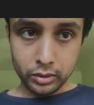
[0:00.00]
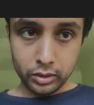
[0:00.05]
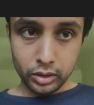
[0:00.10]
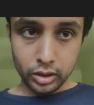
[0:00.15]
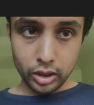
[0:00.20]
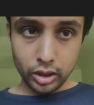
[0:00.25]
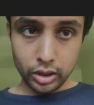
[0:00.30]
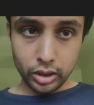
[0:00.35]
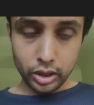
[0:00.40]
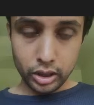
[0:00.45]

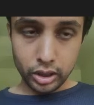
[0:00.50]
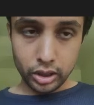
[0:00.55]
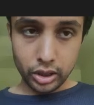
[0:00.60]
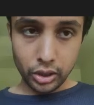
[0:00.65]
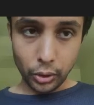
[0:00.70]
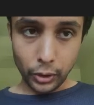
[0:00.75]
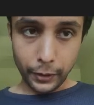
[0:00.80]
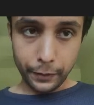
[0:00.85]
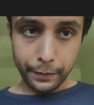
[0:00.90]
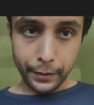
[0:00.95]
just
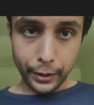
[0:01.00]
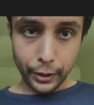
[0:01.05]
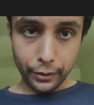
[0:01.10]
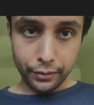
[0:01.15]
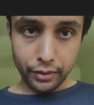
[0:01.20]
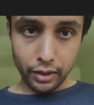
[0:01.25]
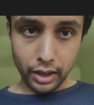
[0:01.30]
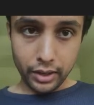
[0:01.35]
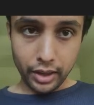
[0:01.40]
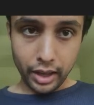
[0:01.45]
to
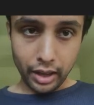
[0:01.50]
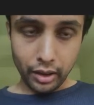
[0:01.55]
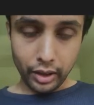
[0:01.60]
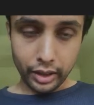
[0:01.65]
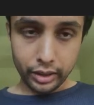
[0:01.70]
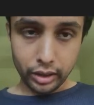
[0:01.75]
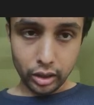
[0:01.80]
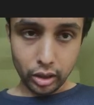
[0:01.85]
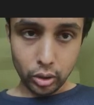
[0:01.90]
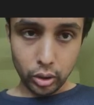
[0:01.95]
verify that
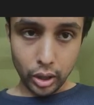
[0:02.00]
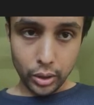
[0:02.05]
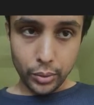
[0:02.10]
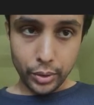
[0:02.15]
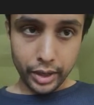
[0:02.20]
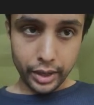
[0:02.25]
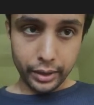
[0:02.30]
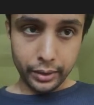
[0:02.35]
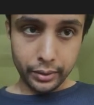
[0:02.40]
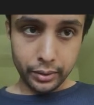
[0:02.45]
the
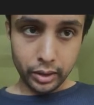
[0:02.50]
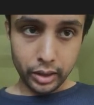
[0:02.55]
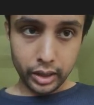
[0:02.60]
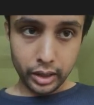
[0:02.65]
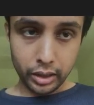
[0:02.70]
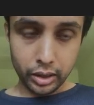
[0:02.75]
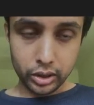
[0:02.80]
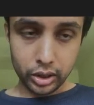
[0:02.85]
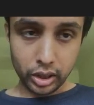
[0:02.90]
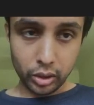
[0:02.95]
cloning,
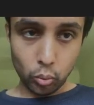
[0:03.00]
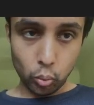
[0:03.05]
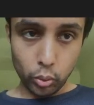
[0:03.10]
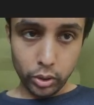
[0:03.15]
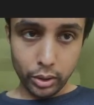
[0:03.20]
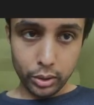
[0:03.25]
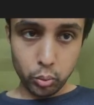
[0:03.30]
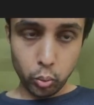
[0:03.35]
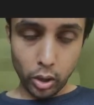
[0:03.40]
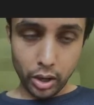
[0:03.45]
because
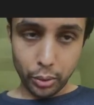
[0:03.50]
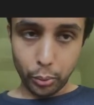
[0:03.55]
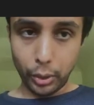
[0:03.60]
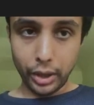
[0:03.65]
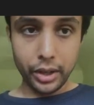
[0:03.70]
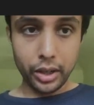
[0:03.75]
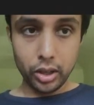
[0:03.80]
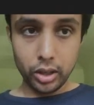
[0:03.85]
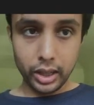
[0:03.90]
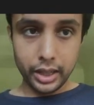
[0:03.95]
there's one
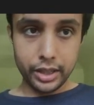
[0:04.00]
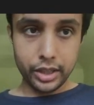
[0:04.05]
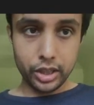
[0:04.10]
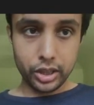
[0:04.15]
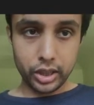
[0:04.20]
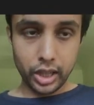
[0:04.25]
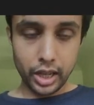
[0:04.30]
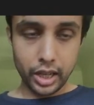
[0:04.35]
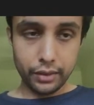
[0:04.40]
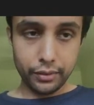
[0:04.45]
wrinkle I
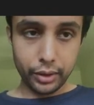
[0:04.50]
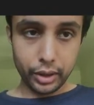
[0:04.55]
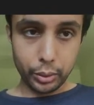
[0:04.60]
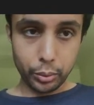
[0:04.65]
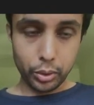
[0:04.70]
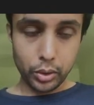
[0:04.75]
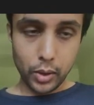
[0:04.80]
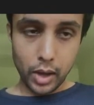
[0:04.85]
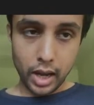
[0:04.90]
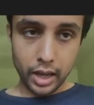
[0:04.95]
just kind of
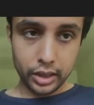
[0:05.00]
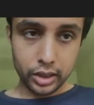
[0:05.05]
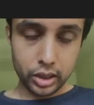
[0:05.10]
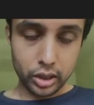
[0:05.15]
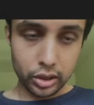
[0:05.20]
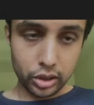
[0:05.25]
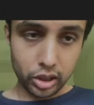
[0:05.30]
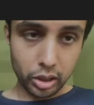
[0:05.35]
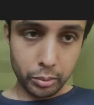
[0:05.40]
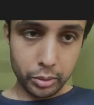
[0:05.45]
realized
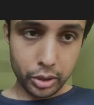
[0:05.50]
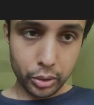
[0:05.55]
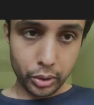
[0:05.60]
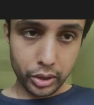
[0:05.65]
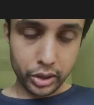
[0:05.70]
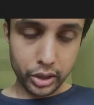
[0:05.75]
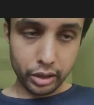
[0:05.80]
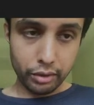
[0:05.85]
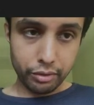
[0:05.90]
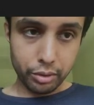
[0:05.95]
in
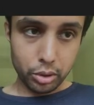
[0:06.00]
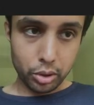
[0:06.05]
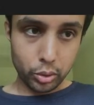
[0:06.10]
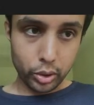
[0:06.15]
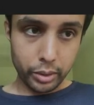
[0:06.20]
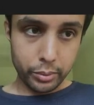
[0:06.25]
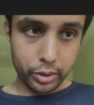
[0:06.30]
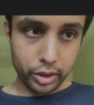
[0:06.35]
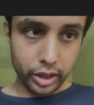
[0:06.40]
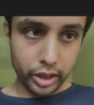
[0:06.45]
symmetries a few
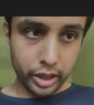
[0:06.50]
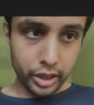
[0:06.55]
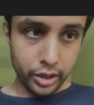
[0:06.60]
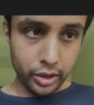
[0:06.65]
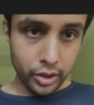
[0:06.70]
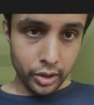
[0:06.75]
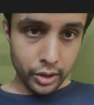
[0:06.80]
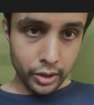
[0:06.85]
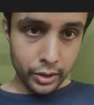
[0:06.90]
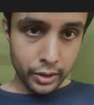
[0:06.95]
streams ago,
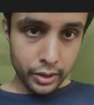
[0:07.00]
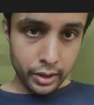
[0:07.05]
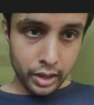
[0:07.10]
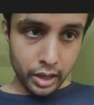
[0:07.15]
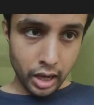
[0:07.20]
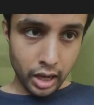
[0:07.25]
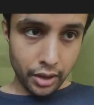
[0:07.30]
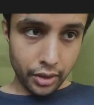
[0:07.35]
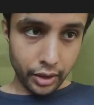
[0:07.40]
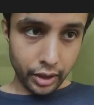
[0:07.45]

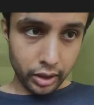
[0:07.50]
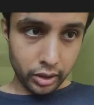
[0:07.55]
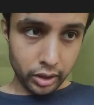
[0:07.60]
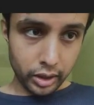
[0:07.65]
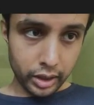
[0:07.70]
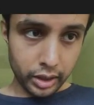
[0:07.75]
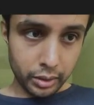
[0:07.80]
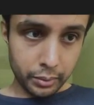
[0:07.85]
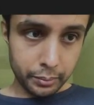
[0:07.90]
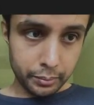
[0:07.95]
I think
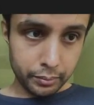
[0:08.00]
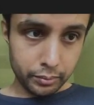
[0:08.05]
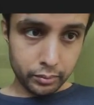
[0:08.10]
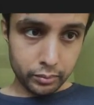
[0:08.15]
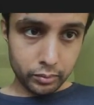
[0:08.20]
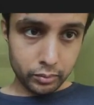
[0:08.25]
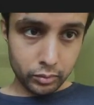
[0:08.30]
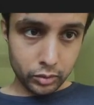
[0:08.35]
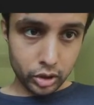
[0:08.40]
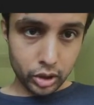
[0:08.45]

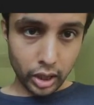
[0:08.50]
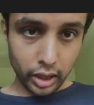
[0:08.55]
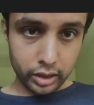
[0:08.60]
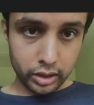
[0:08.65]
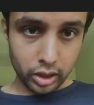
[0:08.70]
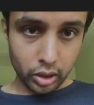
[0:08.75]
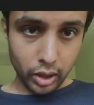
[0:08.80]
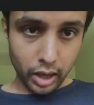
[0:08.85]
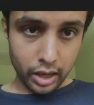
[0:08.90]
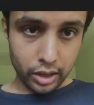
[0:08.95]
second
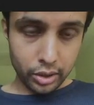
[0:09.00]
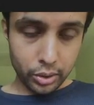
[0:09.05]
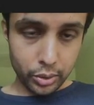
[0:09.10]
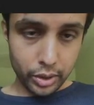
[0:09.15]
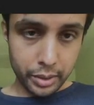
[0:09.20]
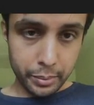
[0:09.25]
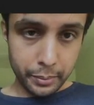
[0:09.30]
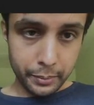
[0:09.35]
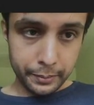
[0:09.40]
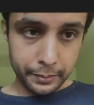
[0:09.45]
to last
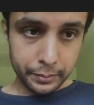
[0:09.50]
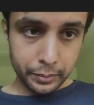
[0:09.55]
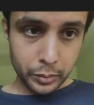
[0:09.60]
stream,